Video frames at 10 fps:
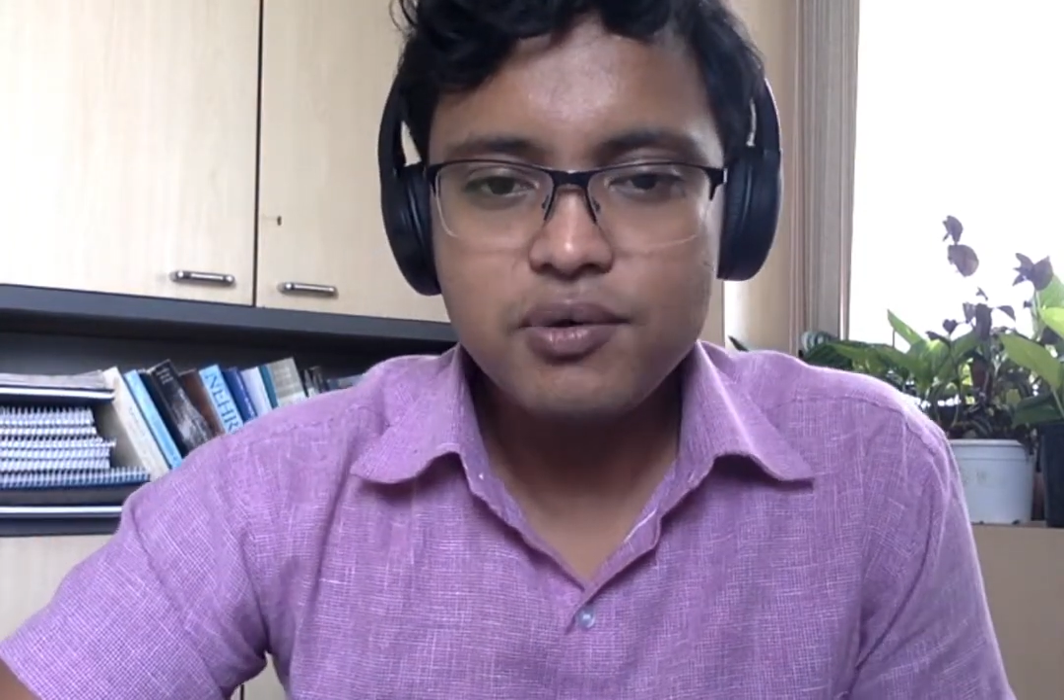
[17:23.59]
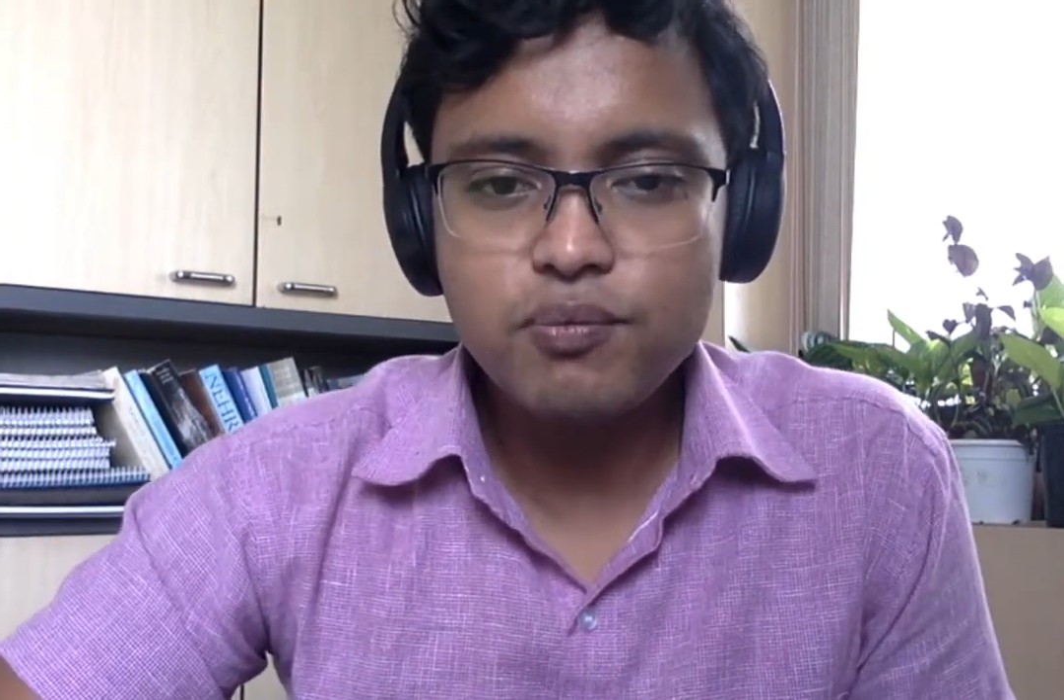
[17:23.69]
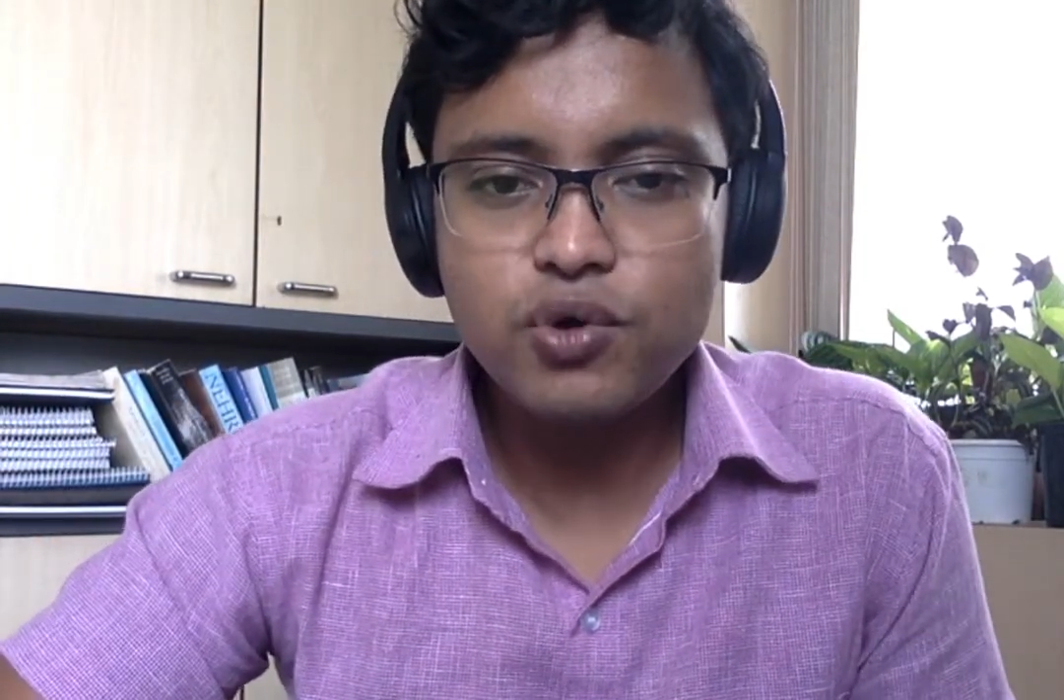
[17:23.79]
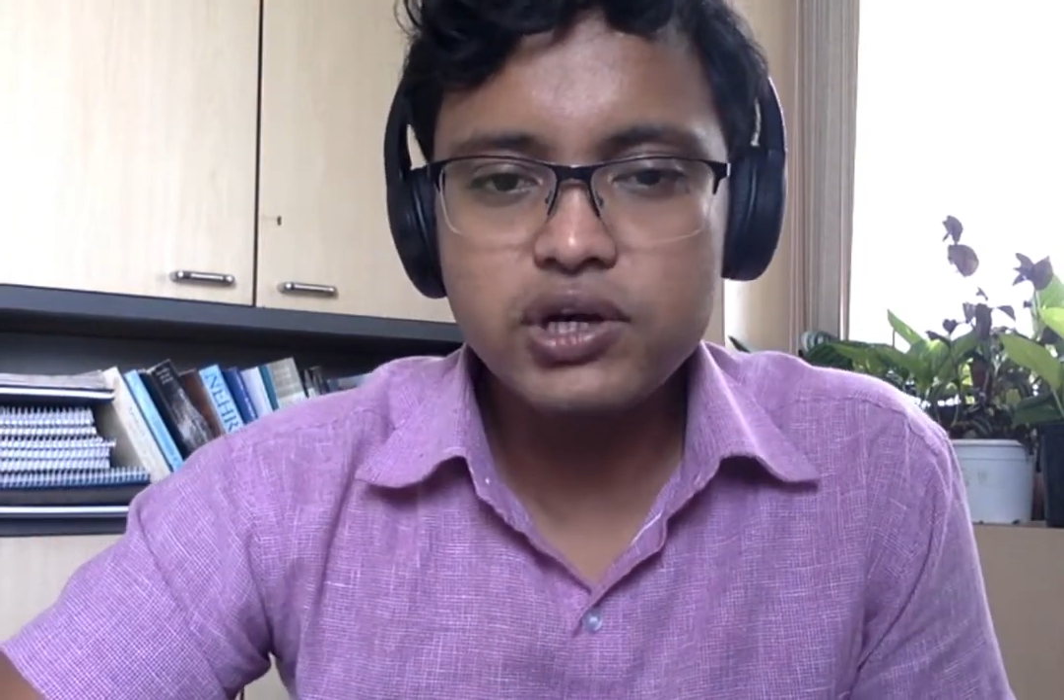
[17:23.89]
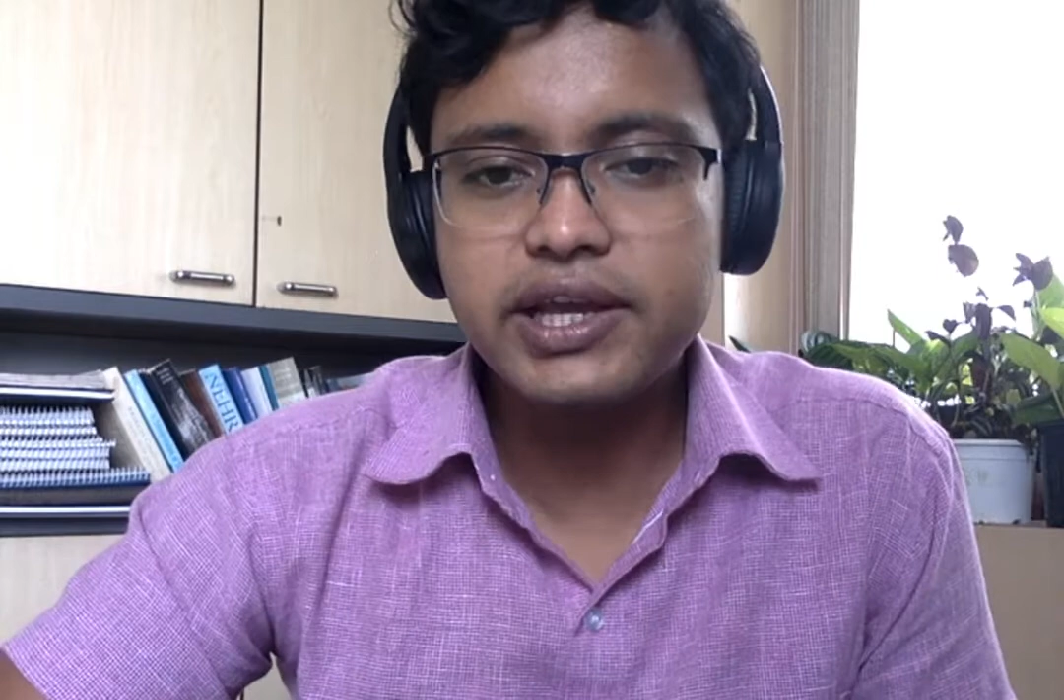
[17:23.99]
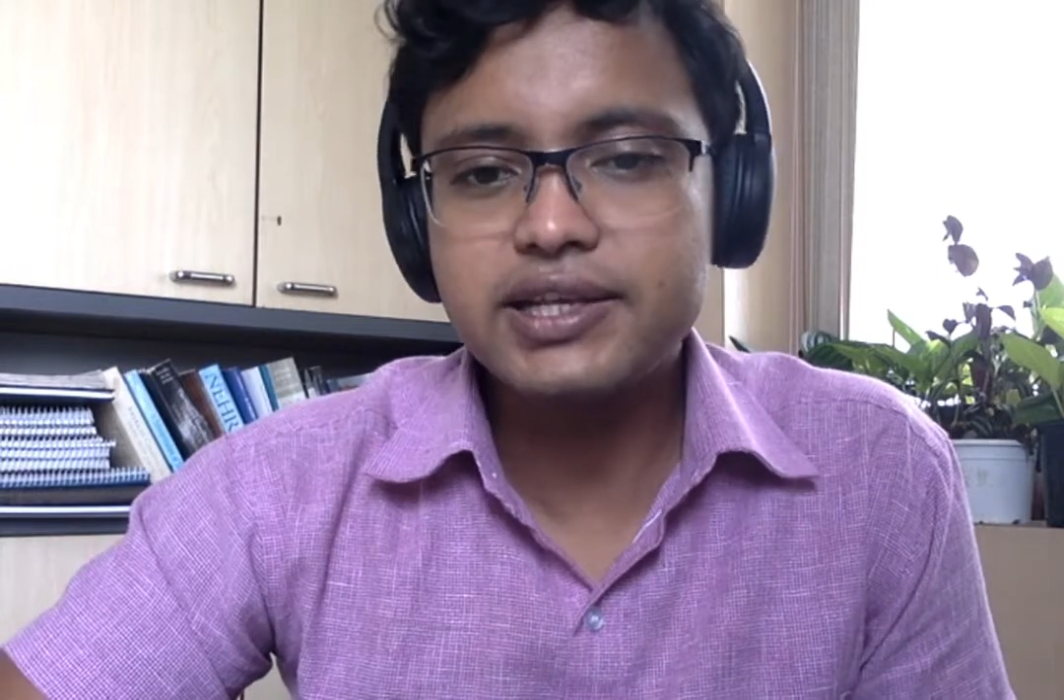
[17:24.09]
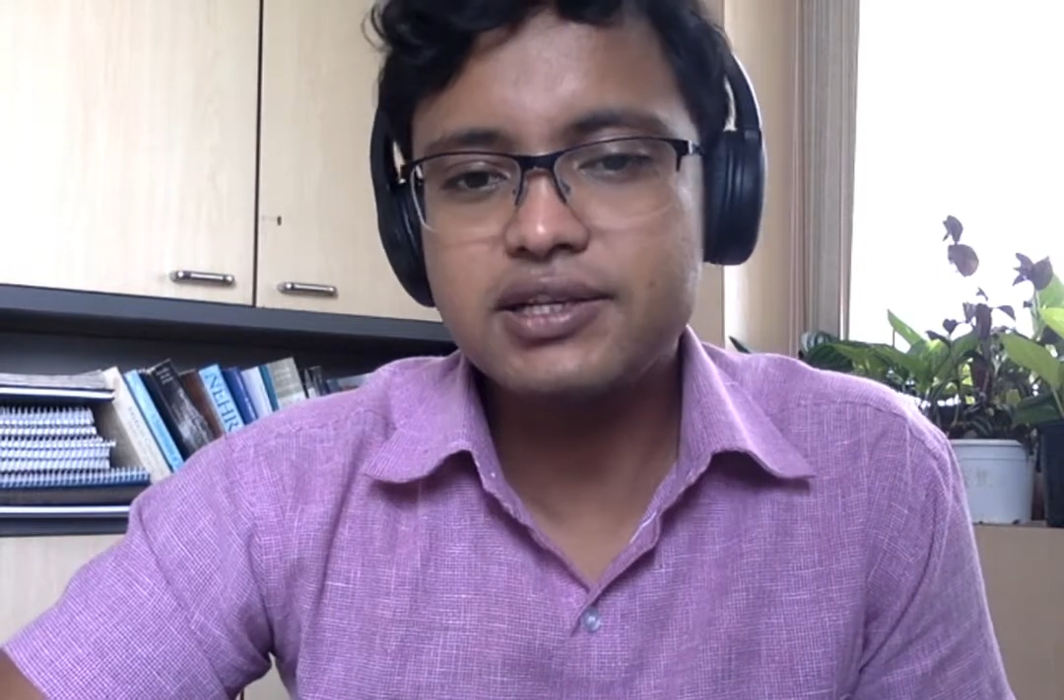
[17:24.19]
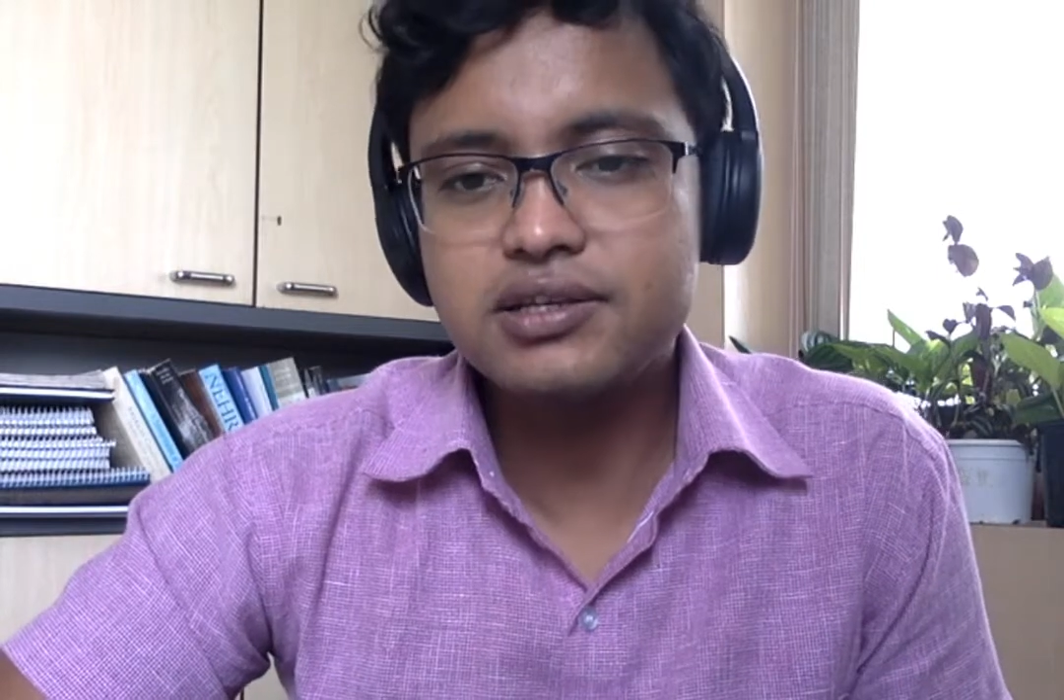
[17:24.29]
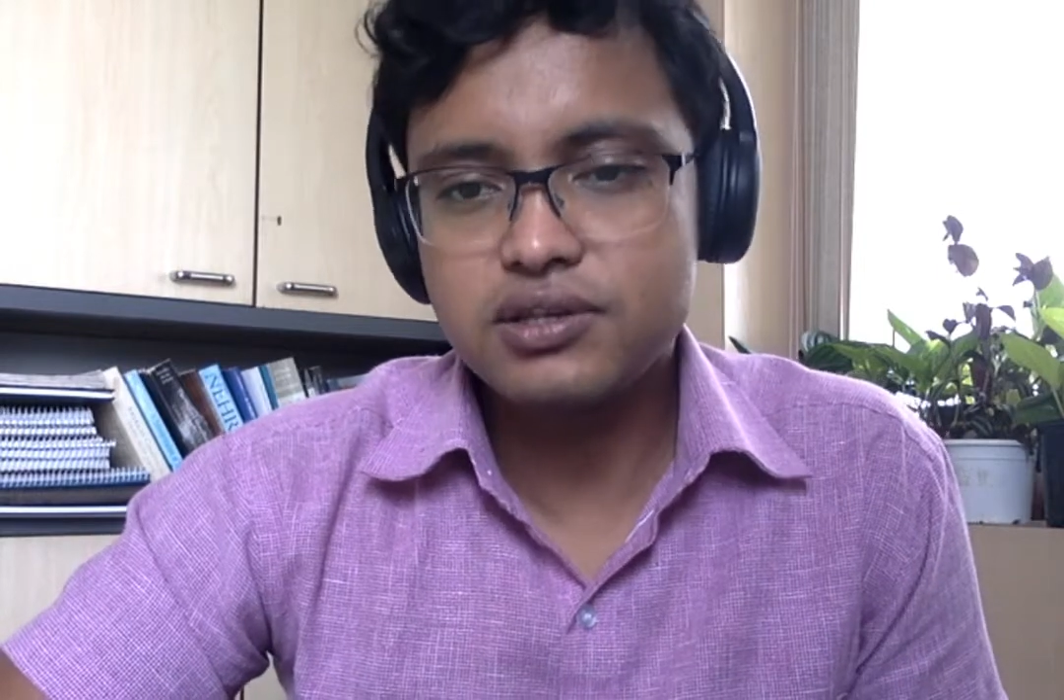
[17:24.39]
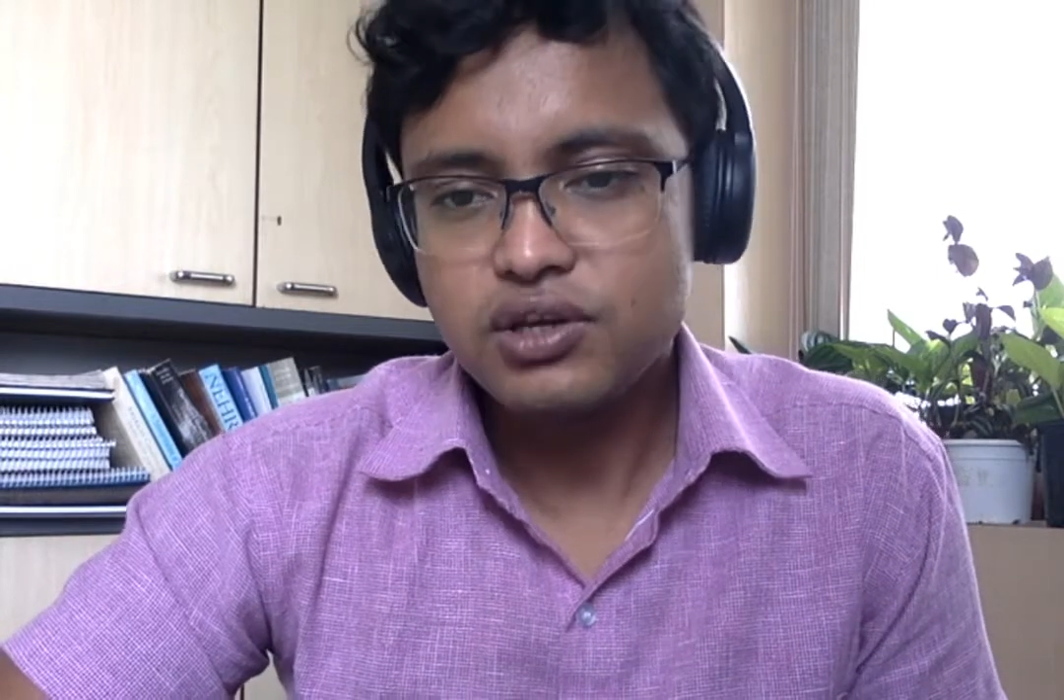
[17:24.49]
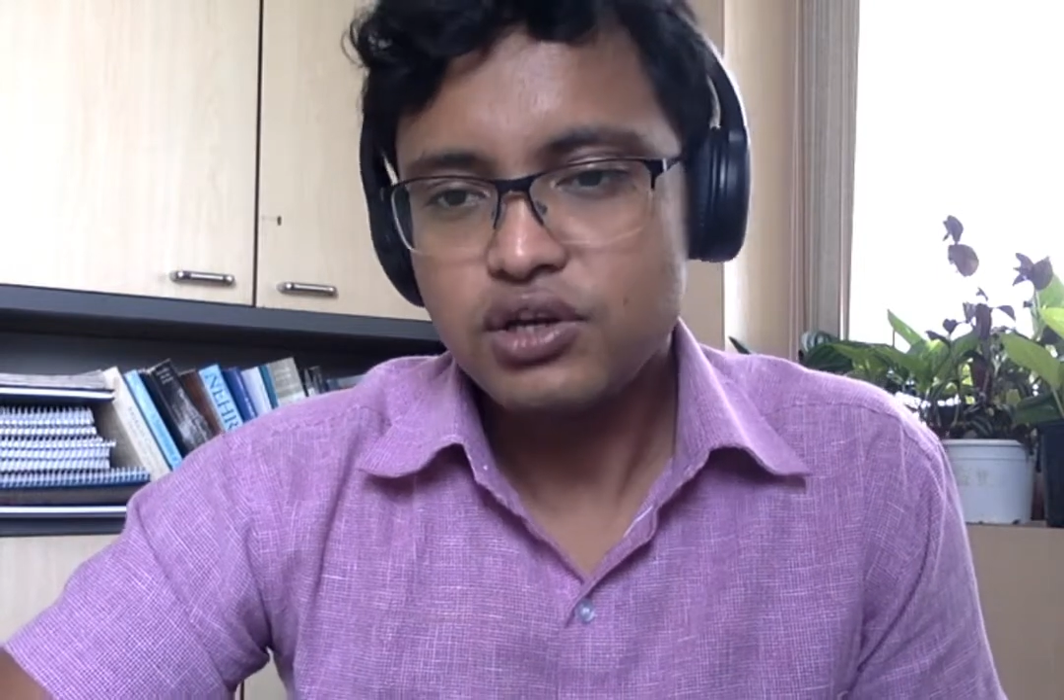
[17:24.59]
mortgages